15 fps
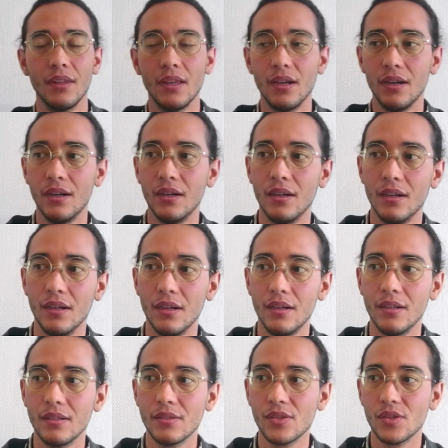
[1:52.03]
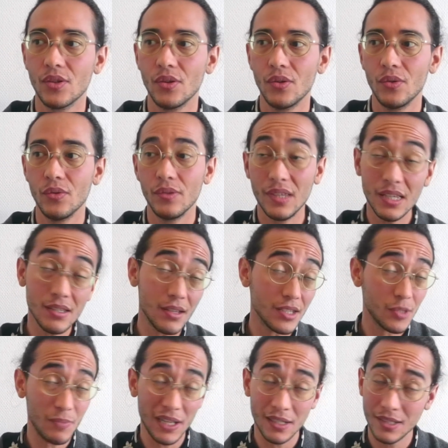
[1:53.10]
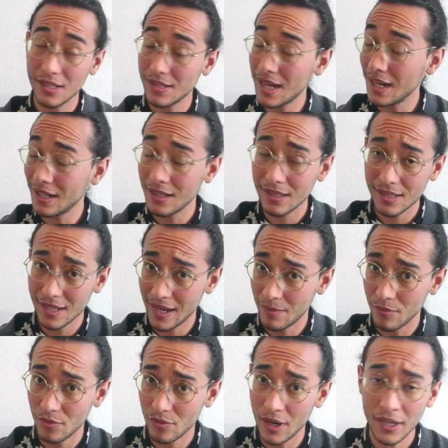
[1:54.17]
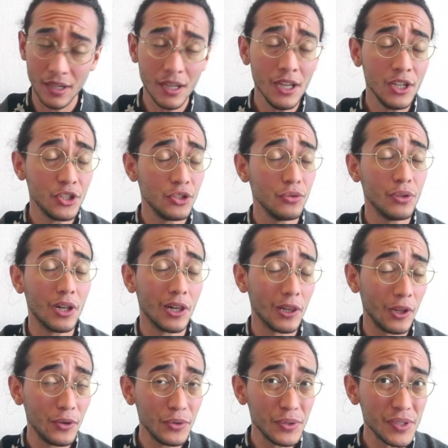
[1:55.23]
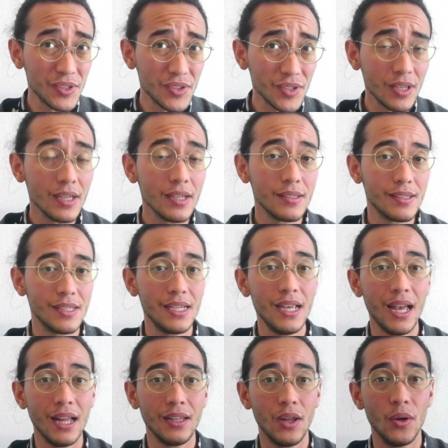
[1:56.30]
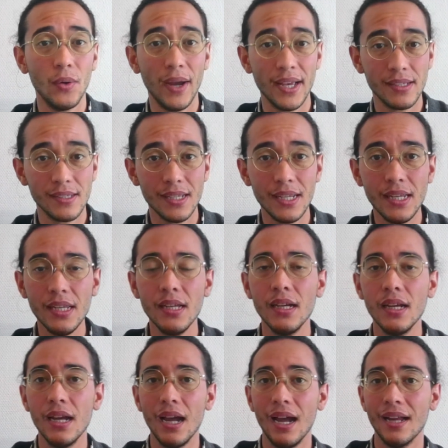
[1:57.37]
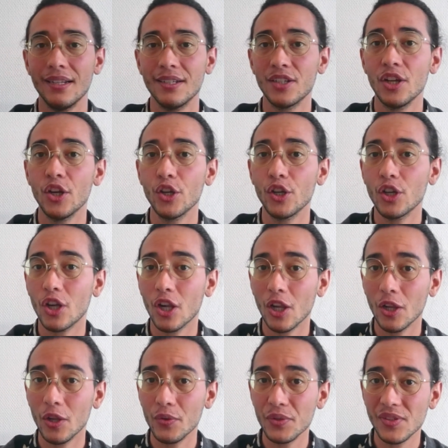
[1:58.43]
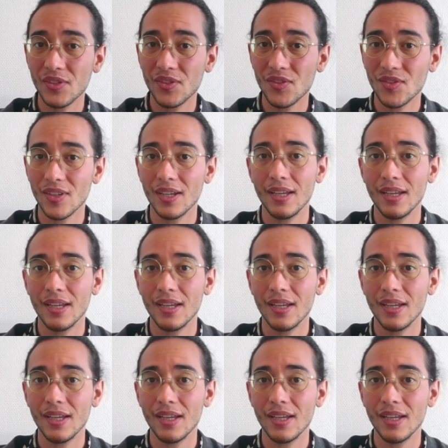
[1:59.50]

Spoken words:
So these are spelled exactly the same, right? To close, C-L-O-S-E, and close,